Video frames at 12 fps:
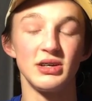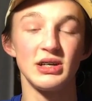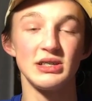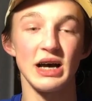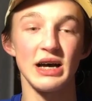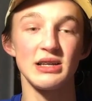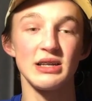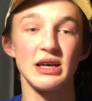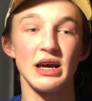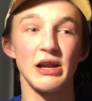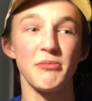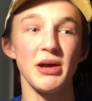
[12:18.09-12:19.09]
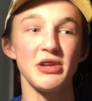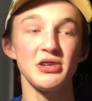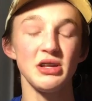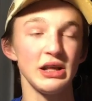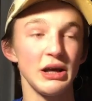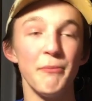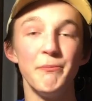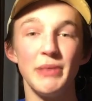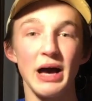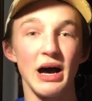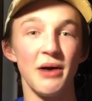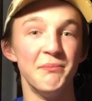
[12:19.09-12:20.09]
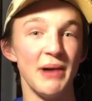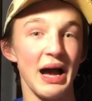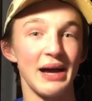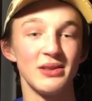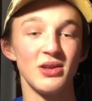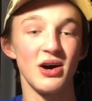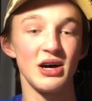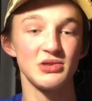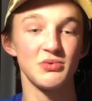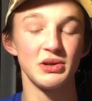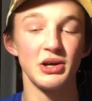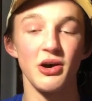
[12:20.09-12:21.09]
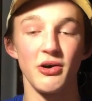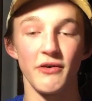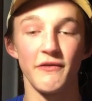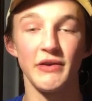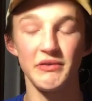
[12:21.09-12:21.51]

because I'd imagine like a bad loss would go.